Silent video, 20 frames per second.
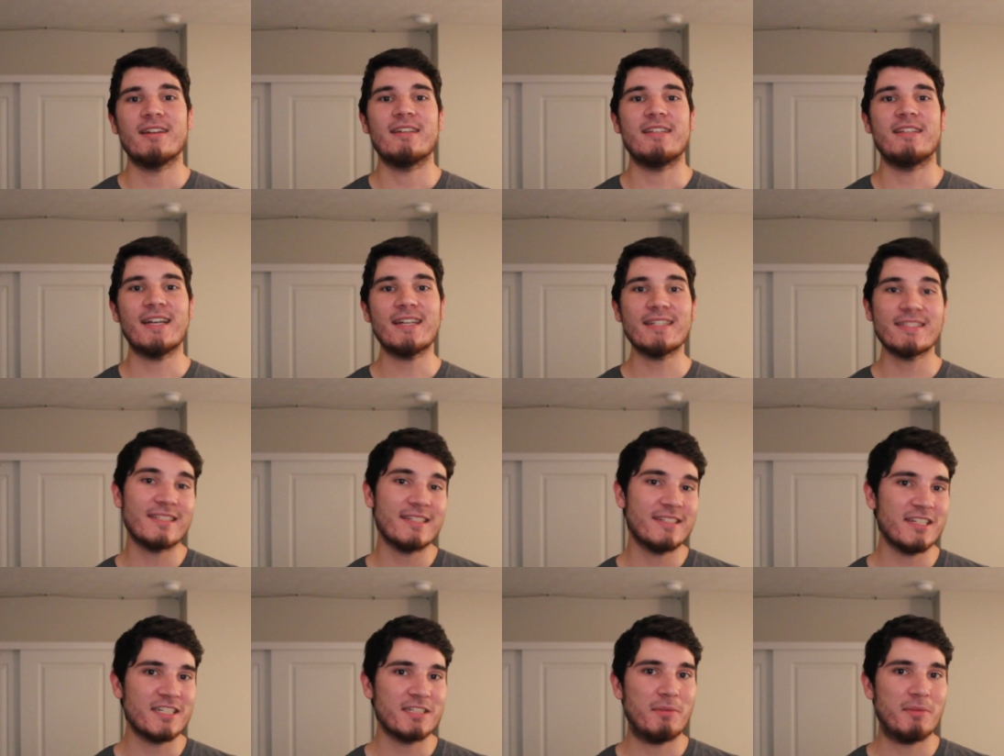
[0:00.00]
Yes,
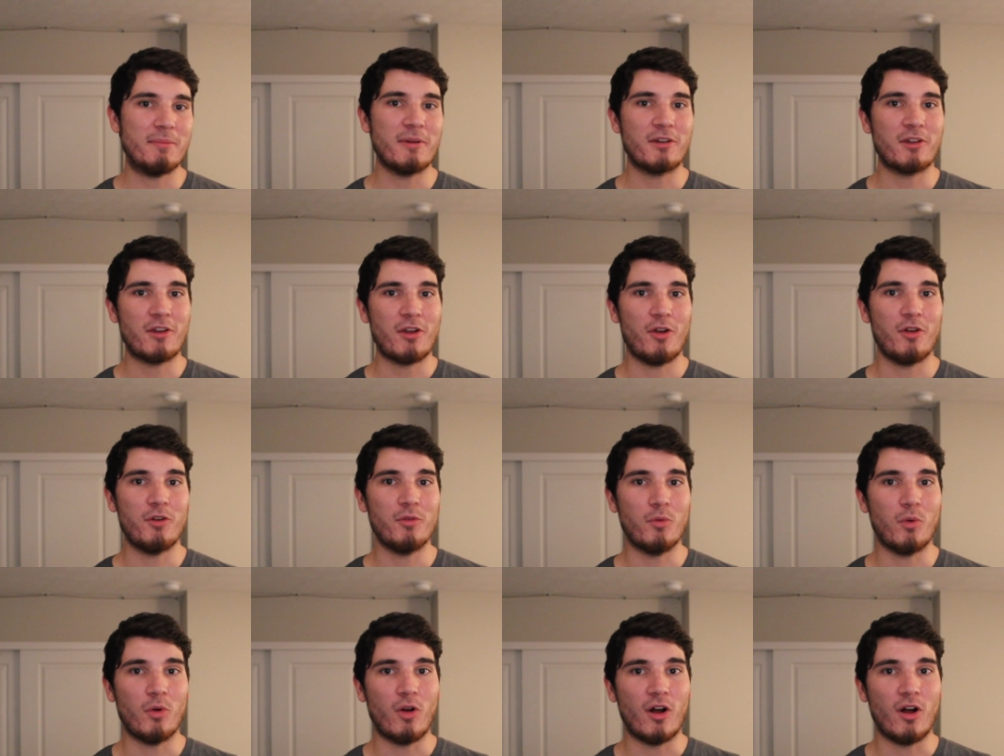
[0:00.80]
that does mean my code
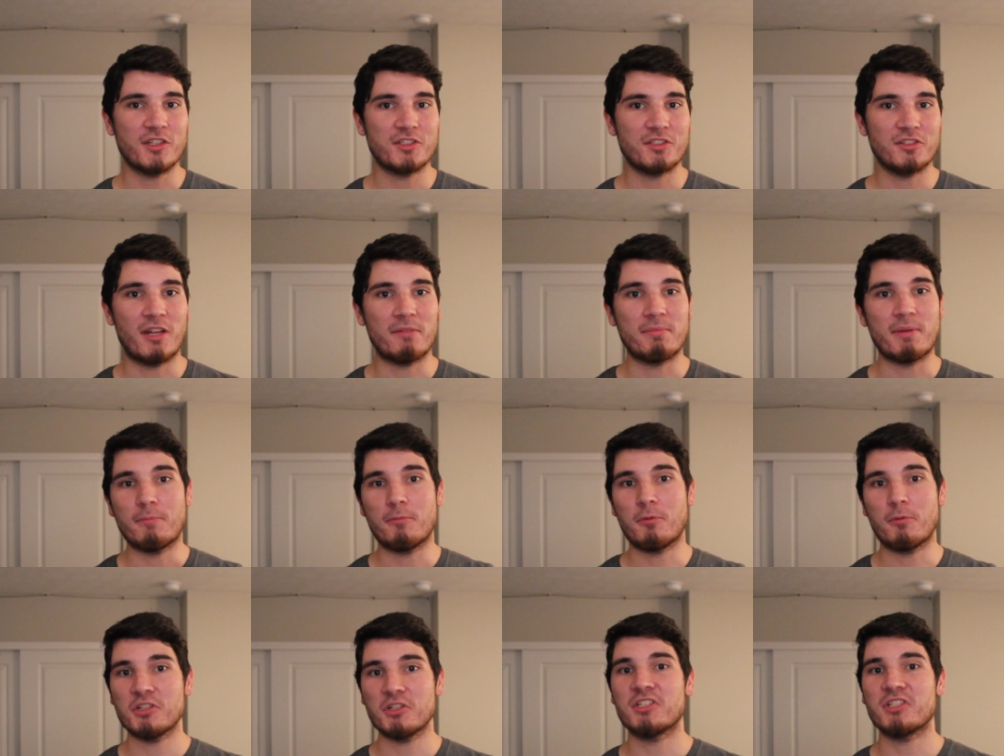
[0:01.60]
will also not be
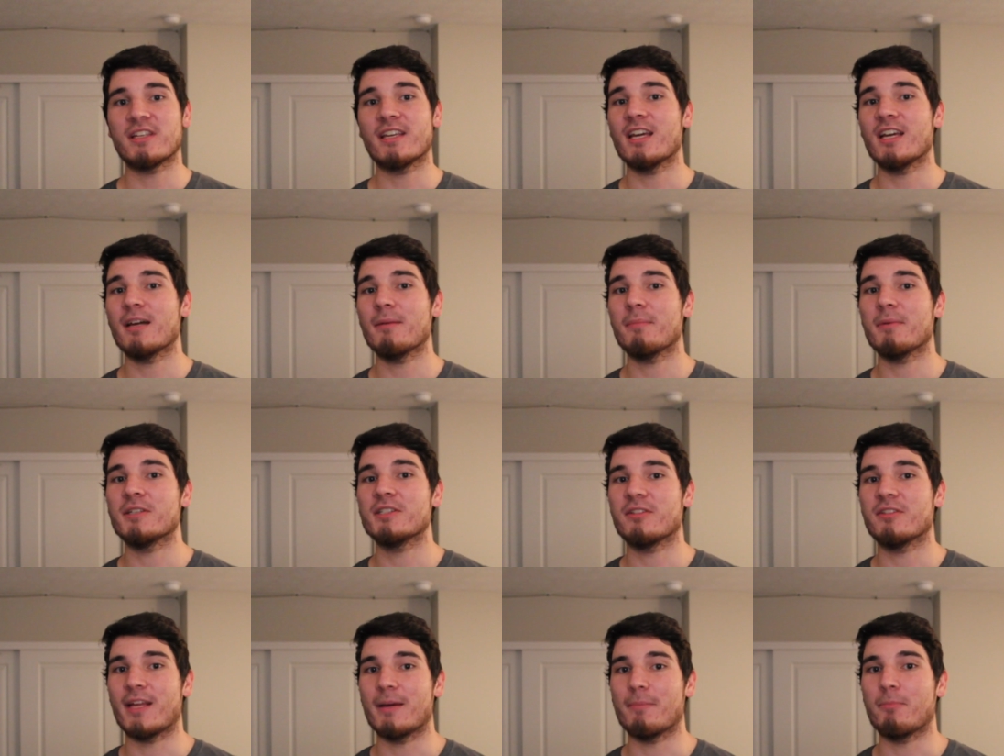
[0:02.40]
pushed to GitHub
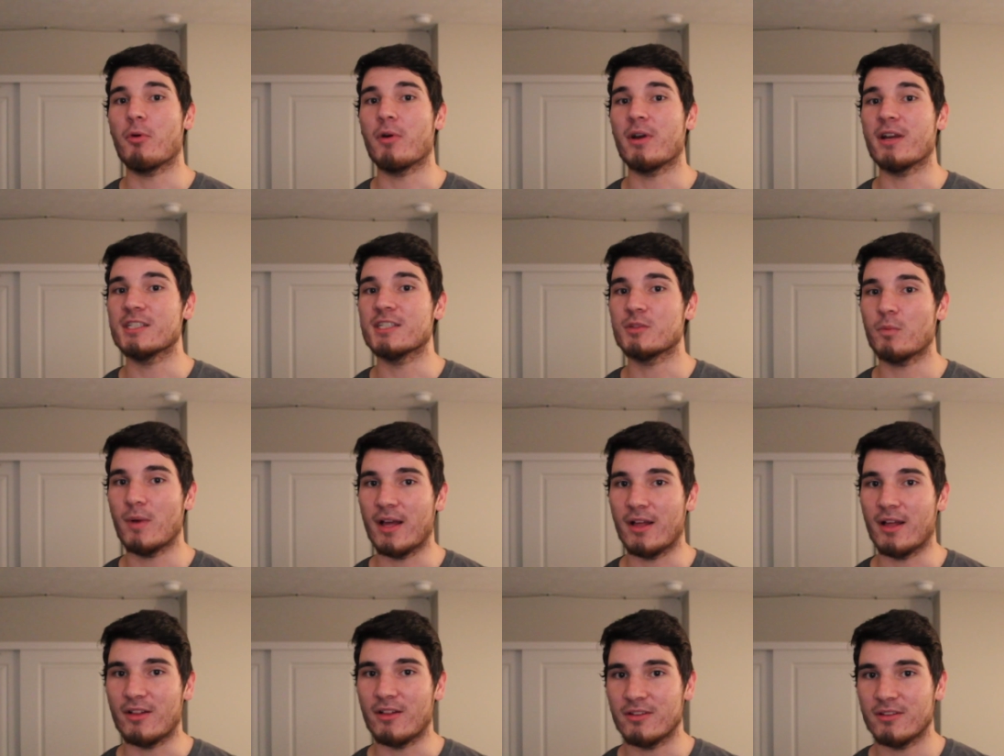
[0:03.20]
until that point as
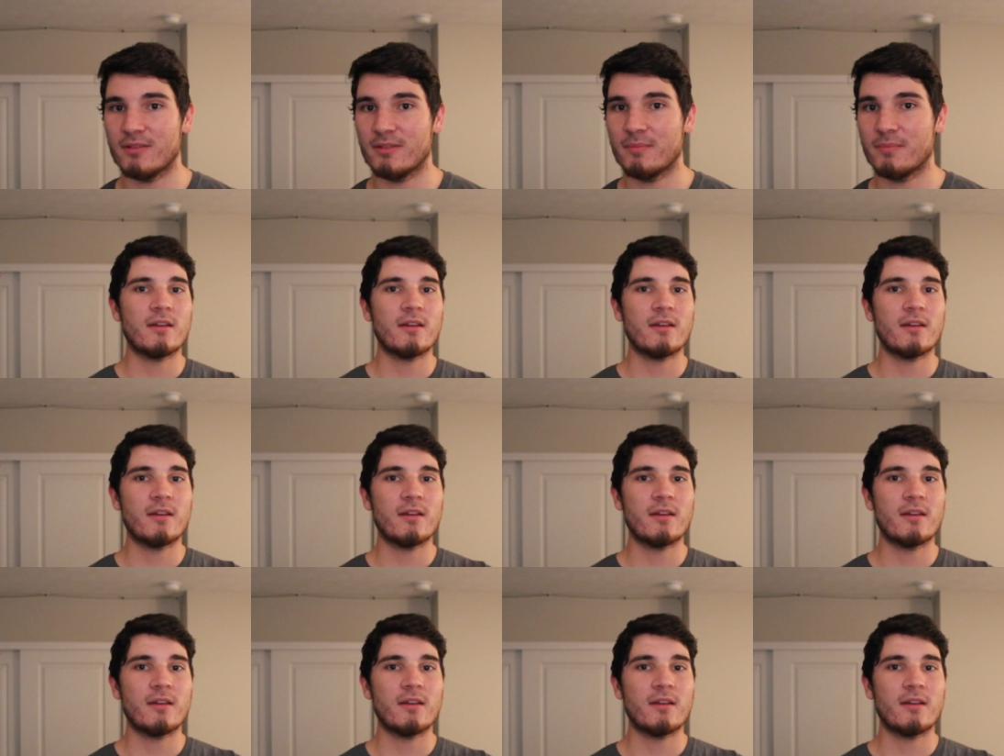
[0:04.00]
well.